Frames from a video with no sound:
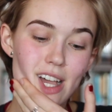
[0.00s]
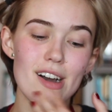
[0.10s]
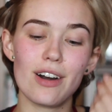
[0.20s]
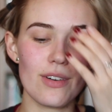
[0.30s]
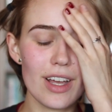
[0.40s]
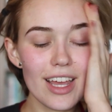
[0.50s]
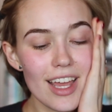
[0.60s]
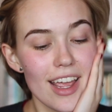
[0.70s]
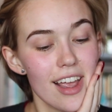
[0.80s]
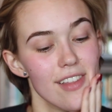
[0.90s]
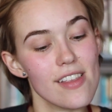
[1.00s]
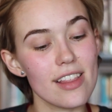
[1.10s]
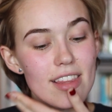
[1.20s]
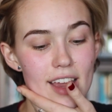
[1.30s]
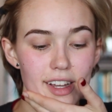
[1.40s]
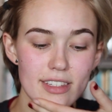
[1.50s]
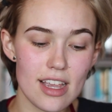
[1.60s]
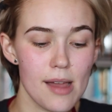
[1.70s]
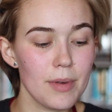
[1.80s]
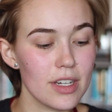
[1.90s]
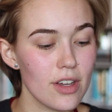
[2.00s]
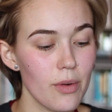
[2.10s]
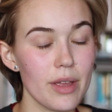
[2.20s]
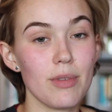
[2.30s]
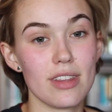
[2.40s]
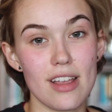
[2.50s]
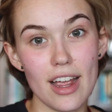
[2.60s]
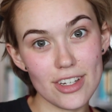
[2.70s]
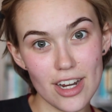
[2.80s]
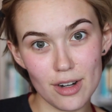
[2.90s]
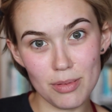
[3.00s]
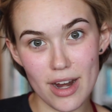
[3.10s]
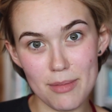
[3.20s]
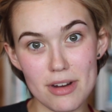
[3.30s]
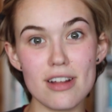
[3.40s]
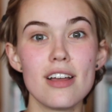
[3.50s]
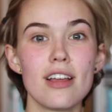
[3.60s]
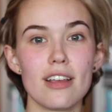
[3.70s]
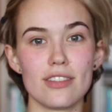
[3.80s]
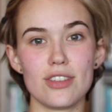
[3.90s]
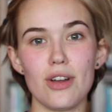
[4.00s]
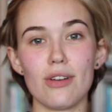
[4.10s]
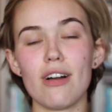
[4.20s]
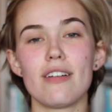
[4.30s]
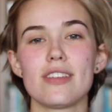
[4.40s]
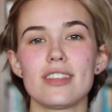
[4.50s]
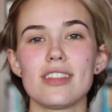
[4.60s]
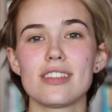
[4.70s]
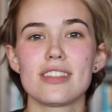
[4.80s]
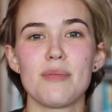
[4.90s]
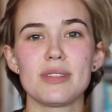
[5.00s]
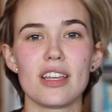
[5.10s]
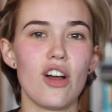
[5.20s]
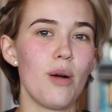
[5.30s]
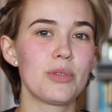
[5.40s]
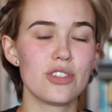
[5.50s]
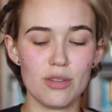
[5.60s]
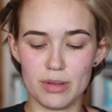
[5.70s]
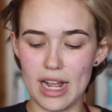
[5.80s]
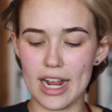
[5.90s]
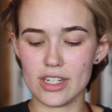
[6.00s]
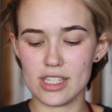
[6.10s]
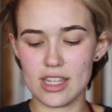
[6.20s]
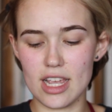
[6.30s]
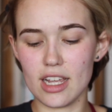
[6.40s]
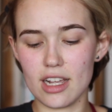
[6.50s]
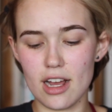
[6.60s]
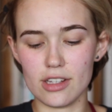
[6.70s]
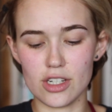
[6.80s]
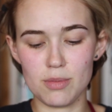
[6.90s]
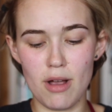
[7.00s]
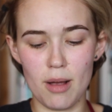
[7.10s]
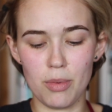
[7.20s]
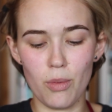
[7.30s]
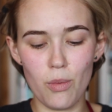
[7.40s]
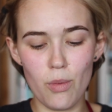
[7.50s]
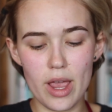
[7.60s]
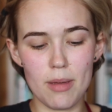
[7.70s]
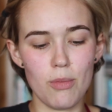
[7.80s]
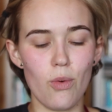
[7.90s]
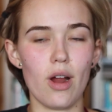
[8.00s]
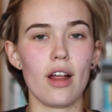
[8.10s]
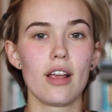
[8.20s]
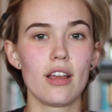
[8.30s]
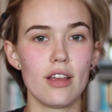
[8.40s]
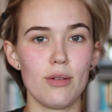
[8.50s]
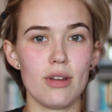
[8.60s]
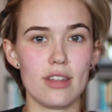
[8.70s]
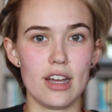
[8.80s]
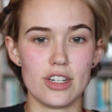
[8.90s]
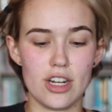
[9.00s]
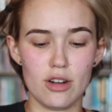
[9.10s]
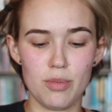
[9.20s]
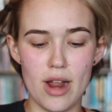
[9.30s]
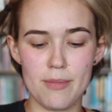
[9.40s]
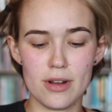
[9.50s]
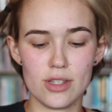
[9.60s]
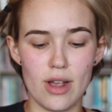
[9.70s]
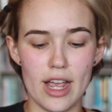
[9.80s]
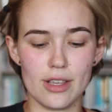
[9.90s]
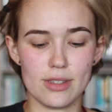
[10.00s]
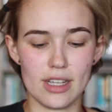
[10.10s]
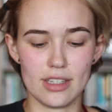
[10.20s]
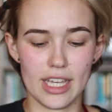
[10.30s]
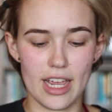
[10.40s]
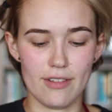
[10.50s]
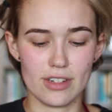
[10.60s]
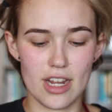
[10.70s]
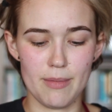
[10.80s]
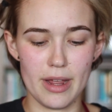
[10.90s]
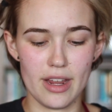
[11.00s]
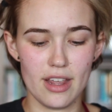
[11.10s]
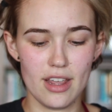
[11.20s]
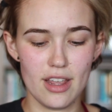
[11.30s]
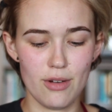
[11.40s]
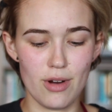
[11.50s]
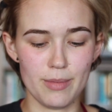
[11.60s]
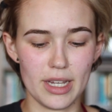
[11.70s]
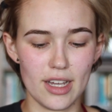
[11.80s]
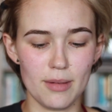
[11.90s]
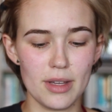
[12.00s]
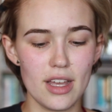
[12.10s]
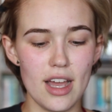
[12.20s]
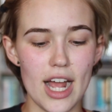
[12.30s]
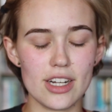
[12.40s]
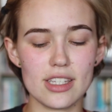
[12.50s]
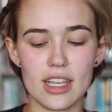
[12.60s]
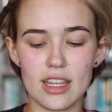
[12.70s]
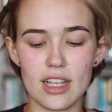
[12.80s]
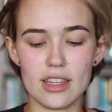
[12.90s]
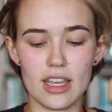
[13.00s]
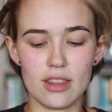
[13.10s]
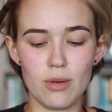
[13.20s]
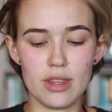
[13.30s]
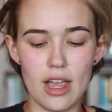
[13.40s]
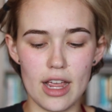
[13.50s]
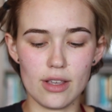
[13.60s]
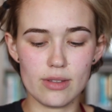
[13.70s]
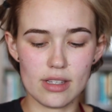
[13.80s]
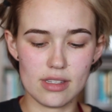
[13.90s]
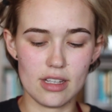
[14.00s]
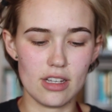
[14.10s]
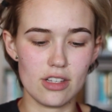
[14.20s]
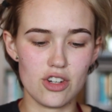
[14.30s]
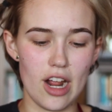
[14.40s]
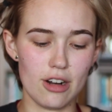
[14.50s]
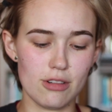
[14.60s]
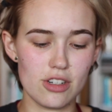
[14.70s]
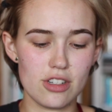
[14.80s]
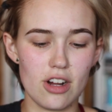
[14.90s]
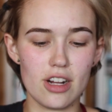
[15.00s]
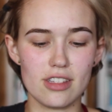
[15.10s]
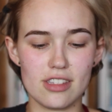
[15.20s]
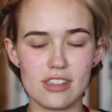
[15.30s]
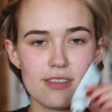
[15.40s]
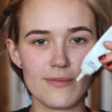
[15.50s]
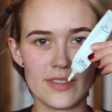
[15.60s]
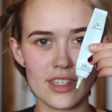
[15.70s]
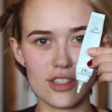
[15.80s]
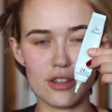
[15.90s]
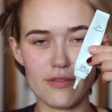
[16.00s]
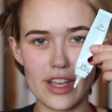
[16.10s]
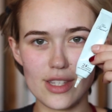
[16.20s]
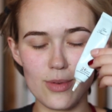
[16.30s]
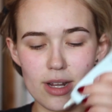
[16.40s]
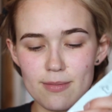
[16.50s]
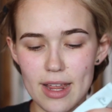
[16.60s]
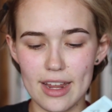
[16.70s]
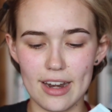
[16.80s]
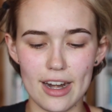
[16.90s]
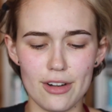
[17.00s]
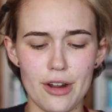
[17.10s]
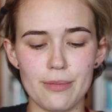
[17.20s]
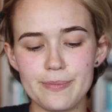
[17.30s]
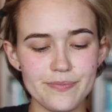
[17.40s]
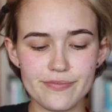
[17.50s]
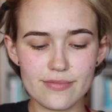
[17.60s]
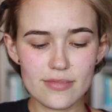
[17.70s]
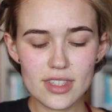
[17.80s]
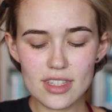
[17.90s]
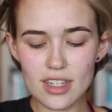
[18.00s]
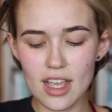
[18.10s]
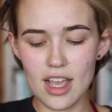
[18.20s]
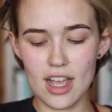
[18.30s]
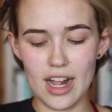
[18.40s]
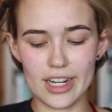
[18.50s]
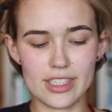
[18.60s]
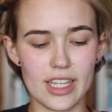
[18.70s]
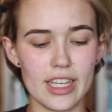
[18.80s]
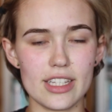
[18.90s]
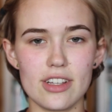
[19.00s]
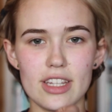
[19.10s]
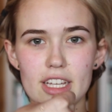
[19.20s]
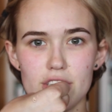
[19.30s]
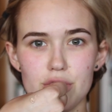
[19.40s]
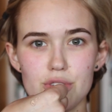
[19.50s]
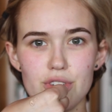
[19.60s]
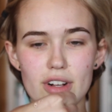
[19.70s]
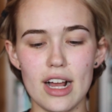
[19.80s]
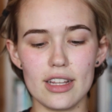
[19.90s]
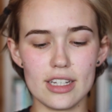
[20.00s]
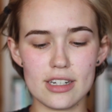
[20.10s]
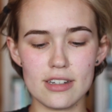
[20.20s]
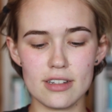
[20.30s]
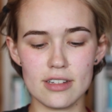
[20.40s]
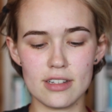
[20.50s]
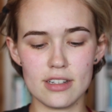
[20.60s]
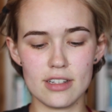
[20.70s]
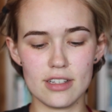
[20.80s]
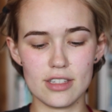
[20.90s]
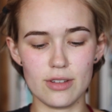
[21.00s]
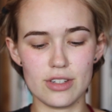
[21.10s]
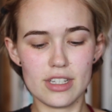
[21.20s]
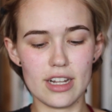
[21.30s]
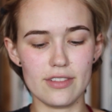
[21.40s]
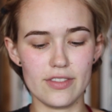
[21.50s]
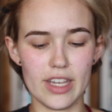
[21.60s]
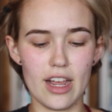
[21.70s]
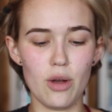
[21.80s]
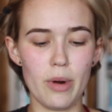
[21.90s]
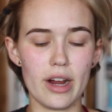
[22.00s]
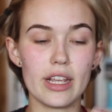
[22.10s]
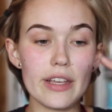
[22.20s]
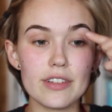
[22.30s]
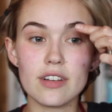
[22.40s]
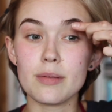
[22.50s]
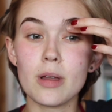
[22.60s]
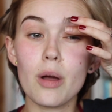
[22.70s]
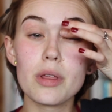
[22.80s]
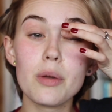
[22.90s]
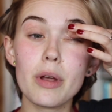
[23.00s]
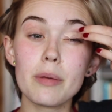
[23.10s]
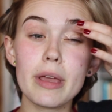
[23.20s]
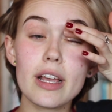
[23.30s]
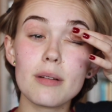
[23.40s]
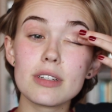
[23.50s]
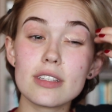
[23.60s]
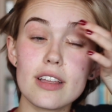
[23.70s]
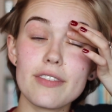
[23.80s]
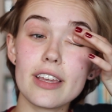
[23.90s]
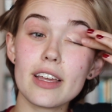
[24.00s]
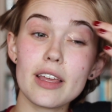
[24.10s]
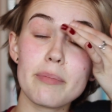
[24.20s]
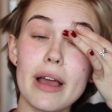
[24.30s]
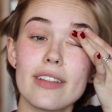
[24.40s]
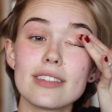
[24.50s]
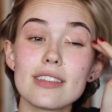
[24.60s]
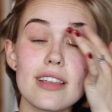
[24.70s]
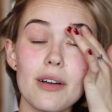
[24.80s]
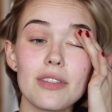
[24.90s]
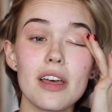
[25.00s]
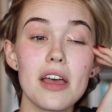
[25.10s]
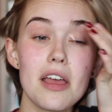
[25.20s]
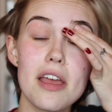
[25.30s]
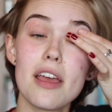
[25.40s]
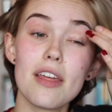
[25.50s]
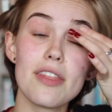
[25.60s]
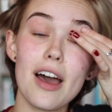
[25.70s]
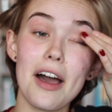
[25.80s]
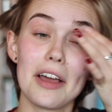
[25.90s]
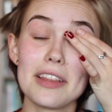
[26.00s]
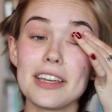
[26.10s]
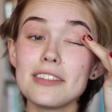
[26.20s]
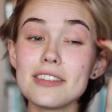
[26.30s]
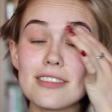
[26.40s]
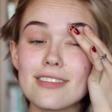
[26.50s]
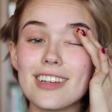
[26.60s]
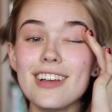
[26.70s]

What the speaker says: Okay, and then next I'm gonna go in with an eyeshadow primer. So obviously this step is like optional, but I just think colors pop way more with eyeshadow primer, so I use it like every time I wear makeup. I just like that, like the one that I use is the Shadow Insurance Too Faced one, and I don't know. I just like it. It's got like a neutral color, so just kind of like I'll wear it even if I'm not really wearing makeup, just because I feel like it like balances out the eyelids.